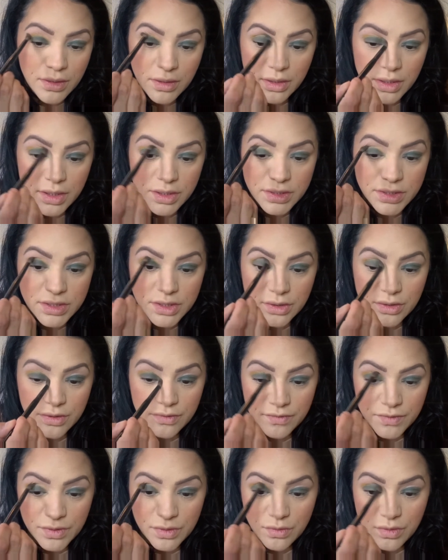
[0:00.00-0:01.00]
And so
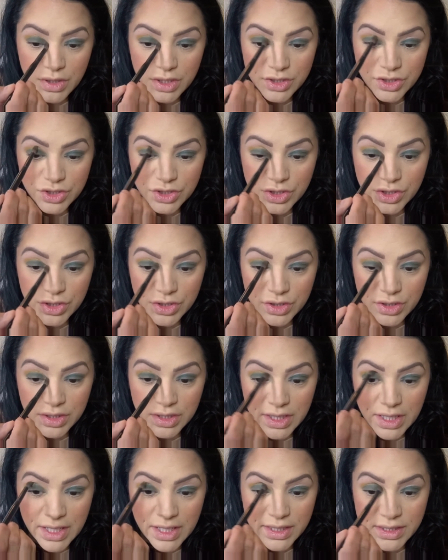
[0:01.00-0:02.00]
if you watched her
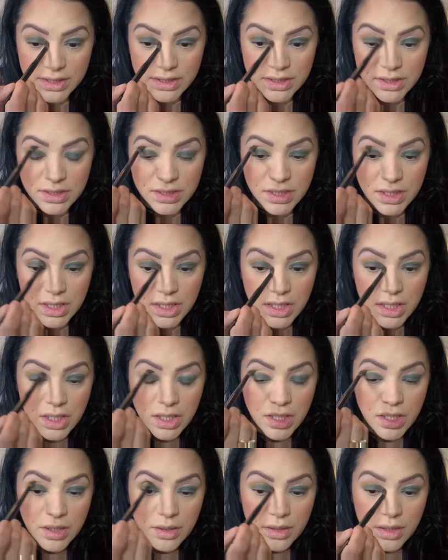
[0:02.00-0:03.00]
last,
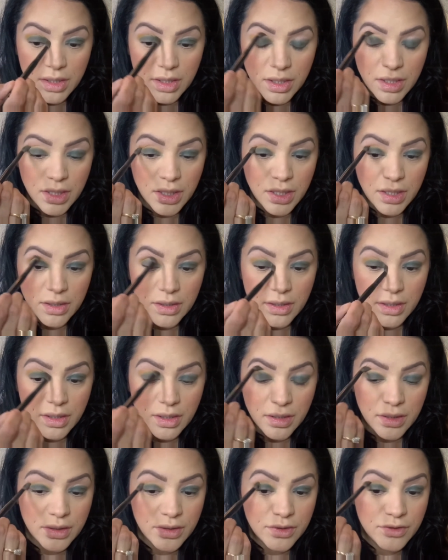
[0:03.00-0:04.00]

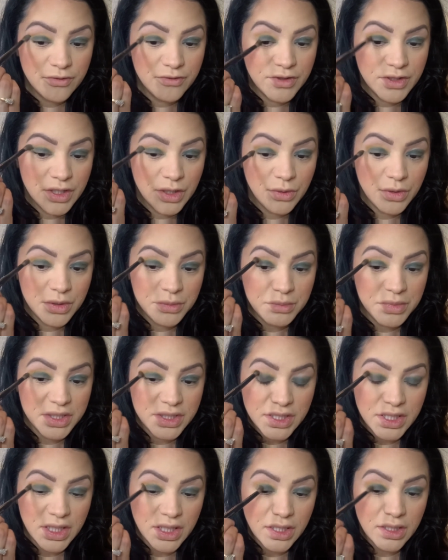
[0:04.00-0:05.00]
her video on
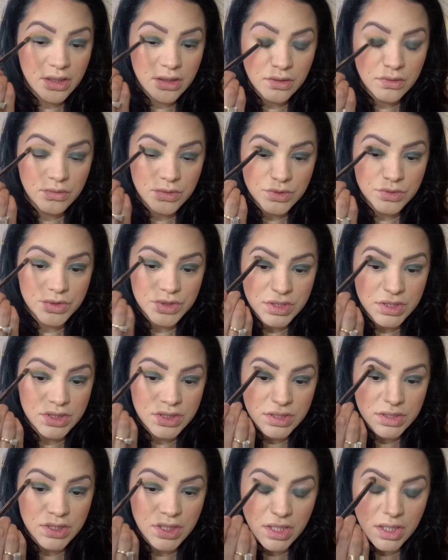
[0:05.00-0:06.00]
Monday, which
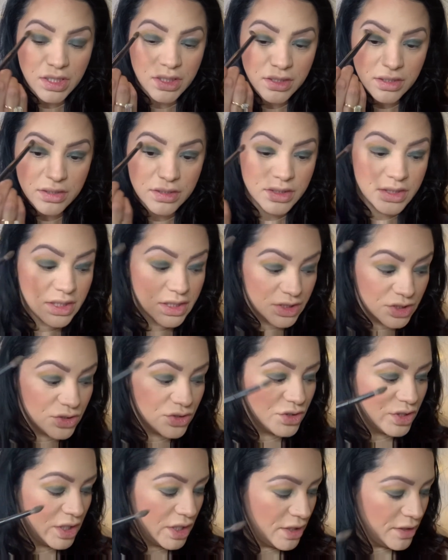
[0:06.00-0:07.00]
was
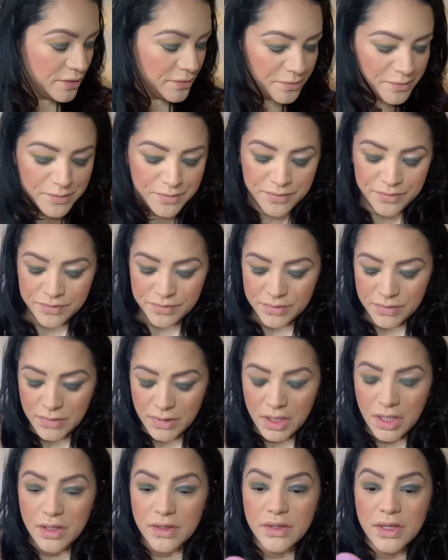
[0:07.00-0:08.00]
yesterday,
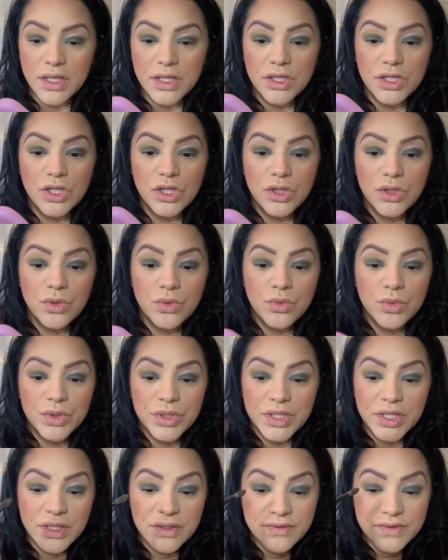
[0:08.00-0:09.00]
then you
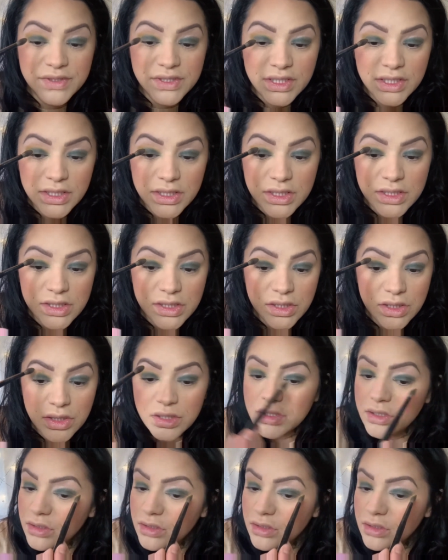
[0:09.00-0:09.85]
would have seen this look.